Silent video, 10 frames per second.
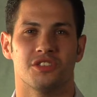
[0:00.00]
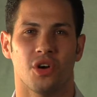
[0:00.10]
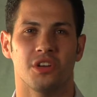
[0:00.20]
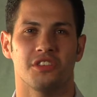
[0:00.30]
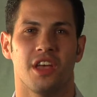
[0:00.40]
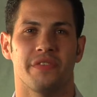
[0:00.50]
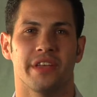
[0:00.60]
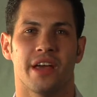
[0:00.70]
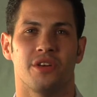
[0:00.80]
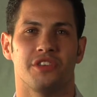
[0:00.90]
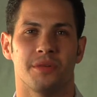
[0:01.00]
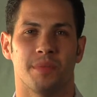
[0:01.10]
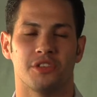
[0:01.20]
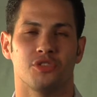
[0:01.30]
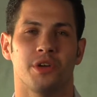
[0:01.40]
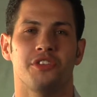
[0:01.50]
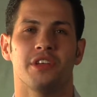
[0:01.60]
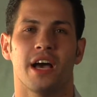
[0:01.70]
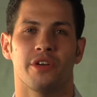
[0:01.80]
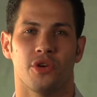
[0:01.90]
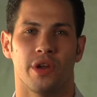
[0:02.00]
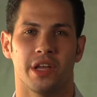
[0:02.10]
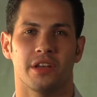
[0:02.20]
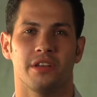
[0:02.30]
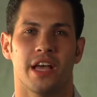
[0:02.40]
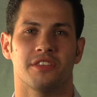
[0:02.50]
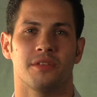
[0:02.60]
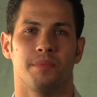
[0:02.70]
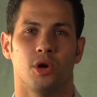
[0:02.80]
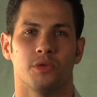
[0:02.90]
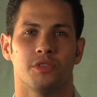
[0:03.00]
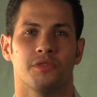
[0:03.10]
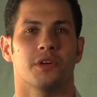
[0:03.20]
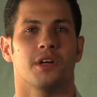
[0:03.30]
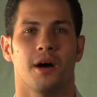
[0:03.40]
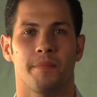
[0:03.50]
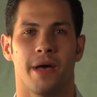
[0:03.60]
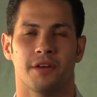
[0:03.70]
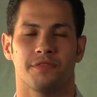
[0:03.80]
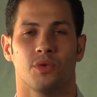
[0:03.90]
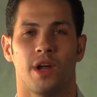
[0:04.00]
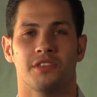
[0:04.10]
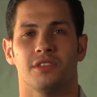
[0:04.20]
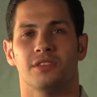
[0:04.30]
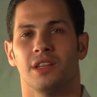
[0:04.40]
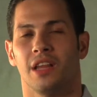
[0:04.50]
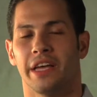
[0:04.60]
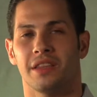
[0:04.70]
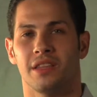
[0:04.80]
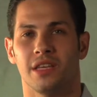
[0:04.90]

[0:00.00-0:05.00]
Start saving energy by switching out your incandescent bulbs for compact fluorescents like